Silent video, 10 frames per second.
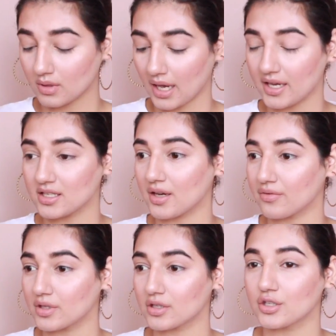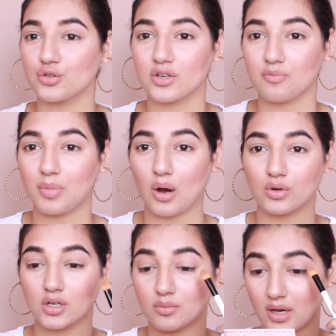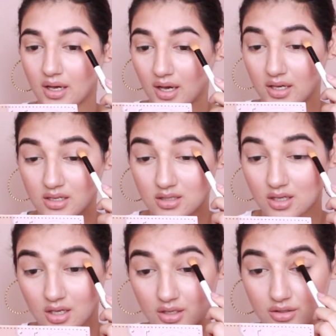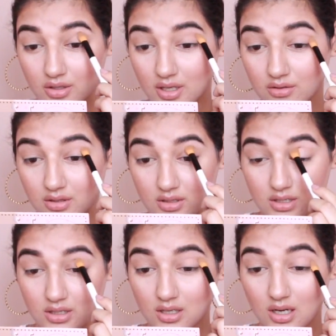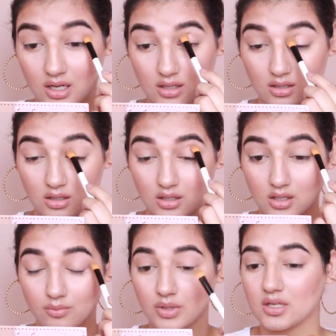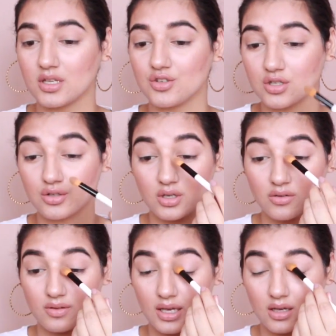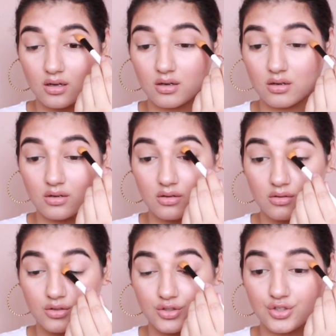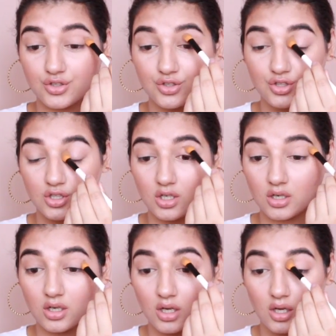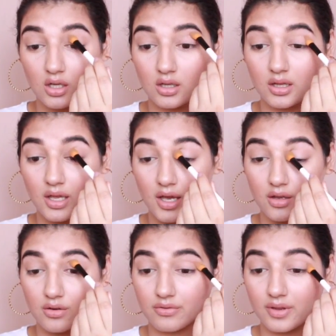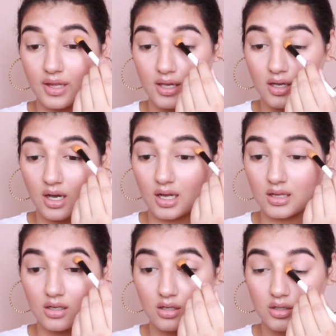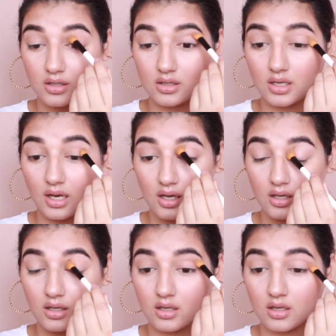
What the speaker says: I definitely should have powdered my eyes so that you can see the color. But this is just to give like a sheer layer of like color in the eye.